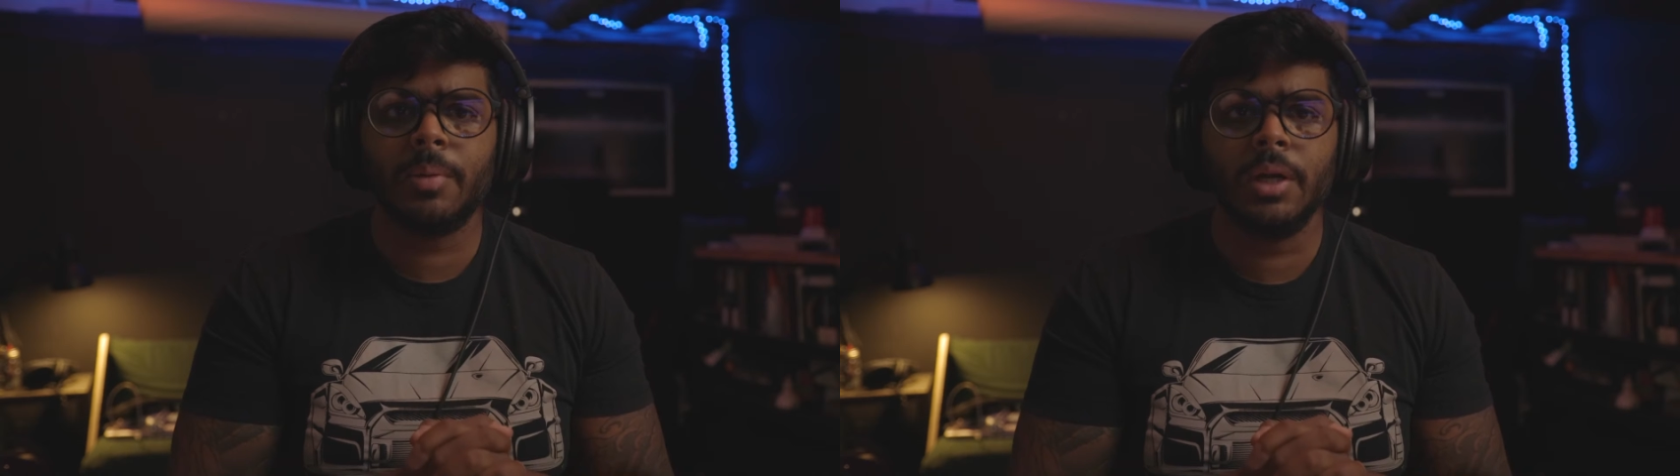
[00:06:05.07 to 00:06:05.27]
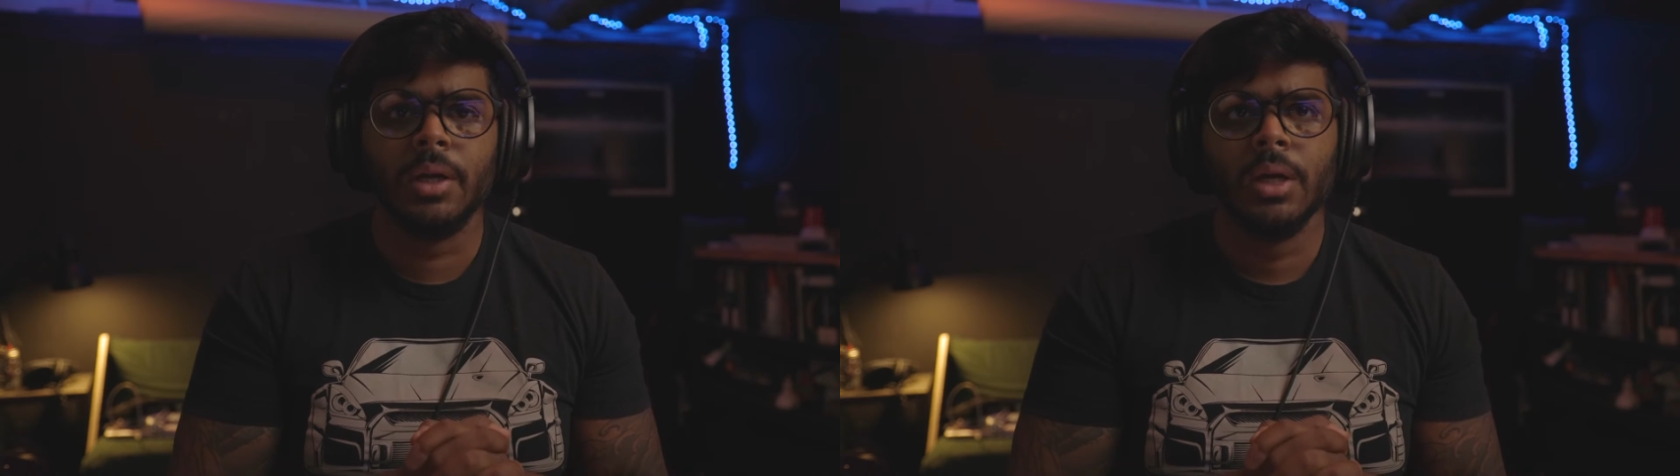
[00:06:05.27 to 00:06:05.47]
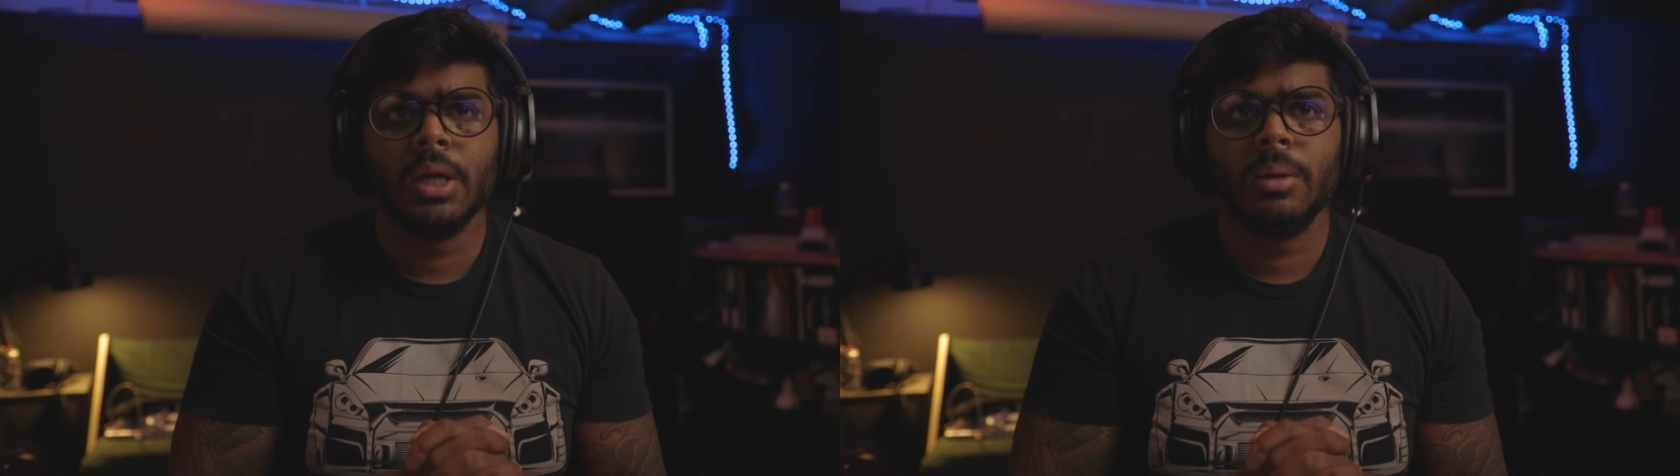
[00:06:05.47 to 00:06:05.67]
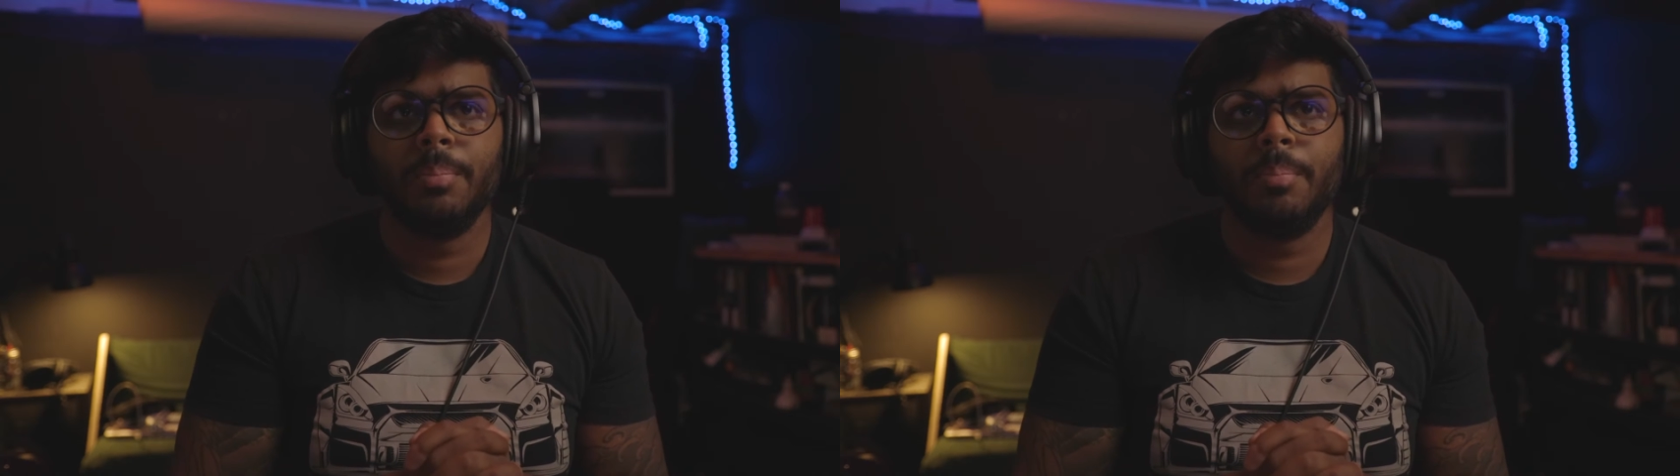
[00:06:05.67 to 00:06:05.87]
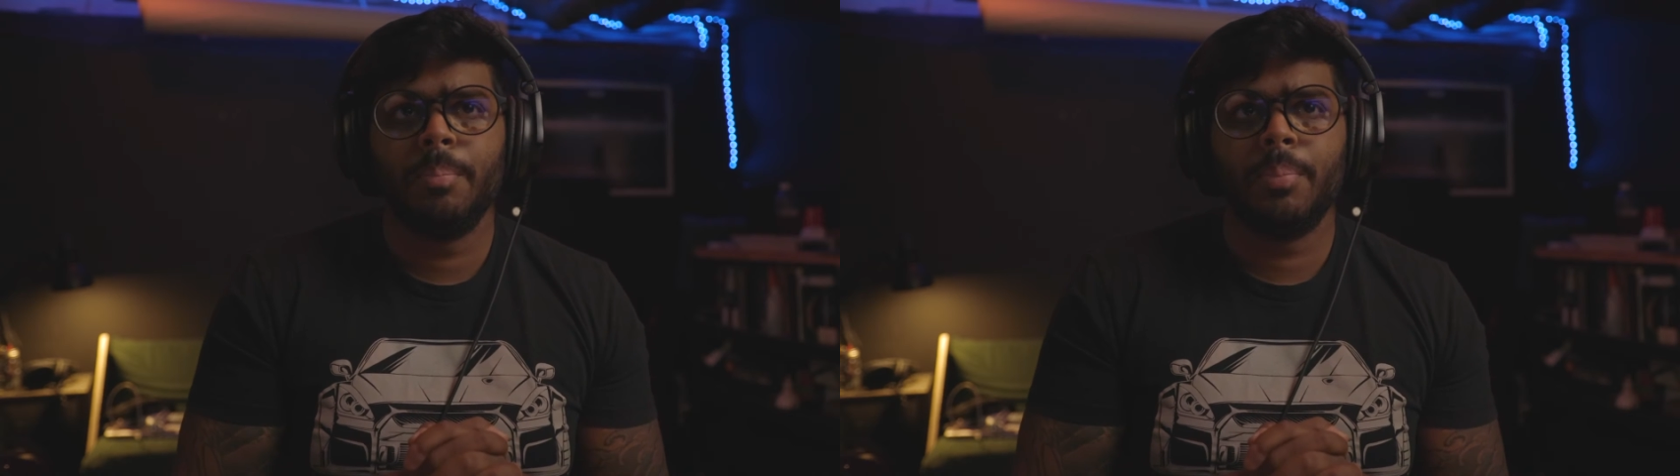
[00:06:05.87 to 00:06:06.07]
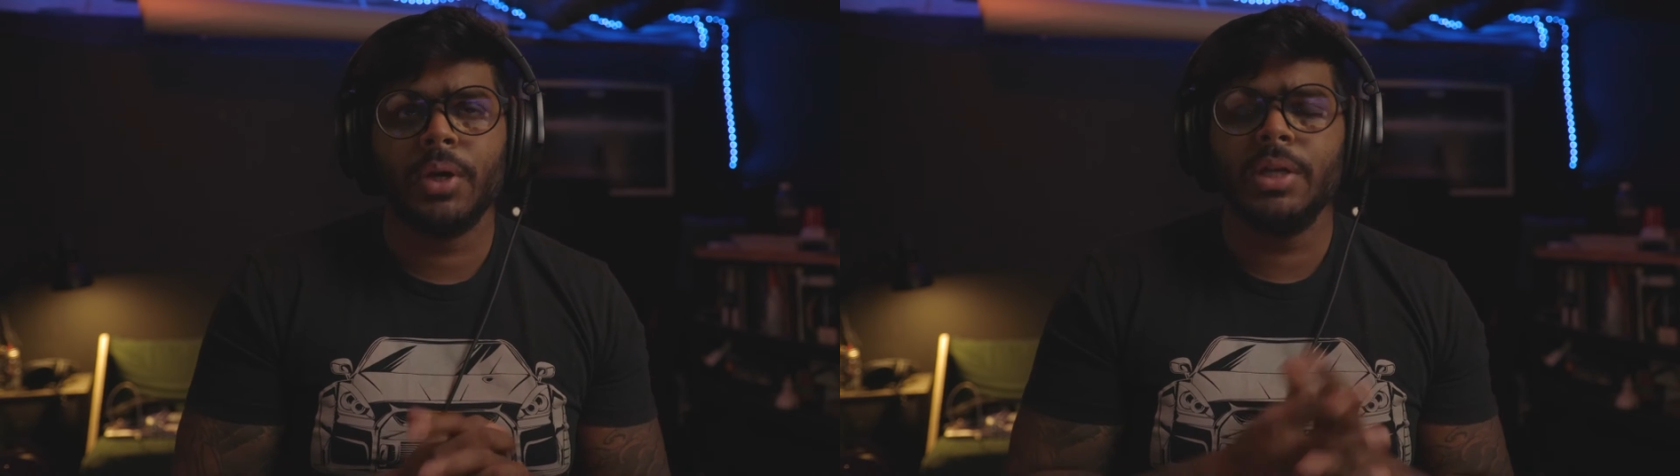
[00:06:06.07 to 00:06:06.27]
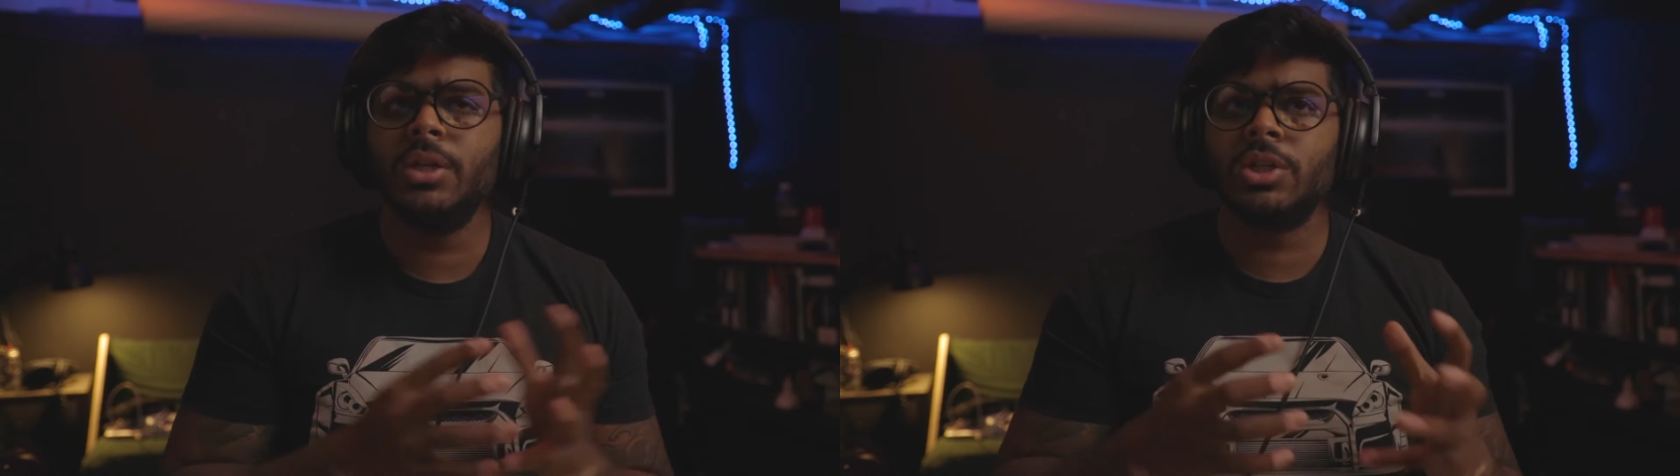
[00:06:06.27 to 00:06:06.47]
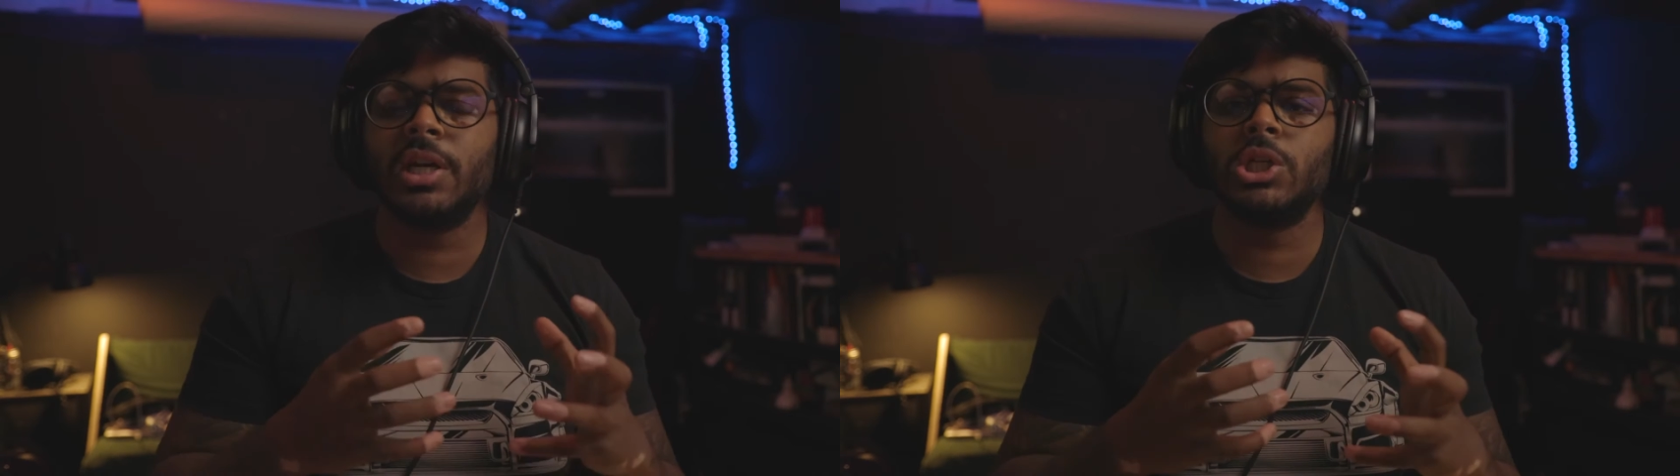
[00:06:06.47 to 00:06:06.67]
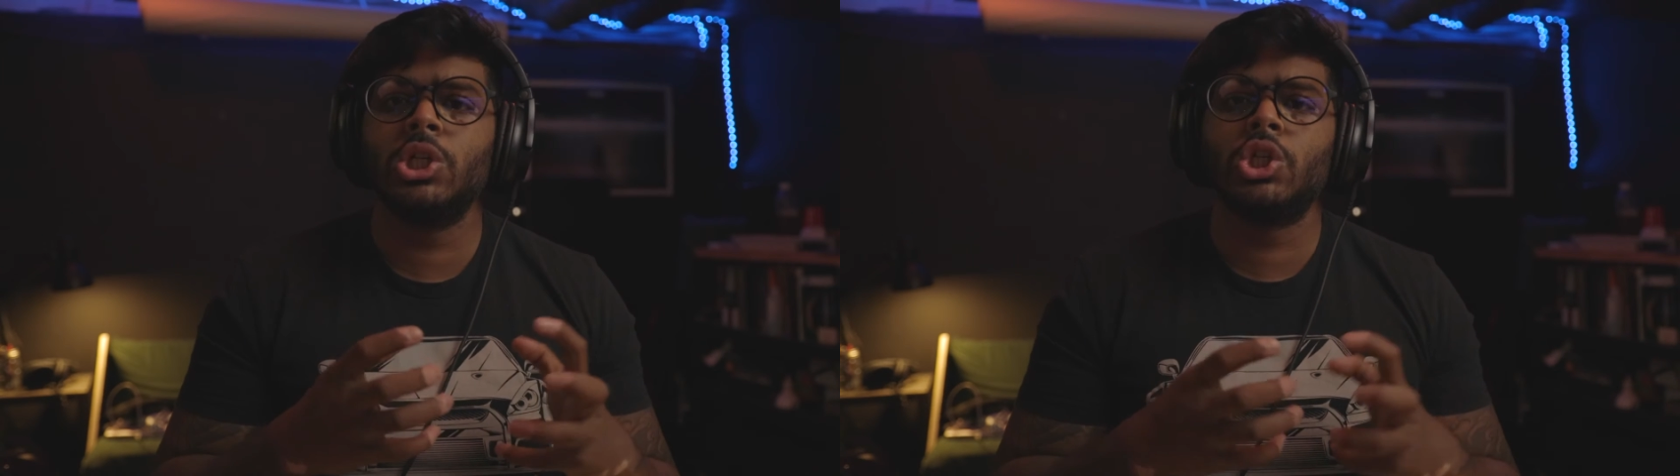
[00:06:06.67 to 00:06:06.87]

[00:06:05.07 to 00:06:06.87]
But each section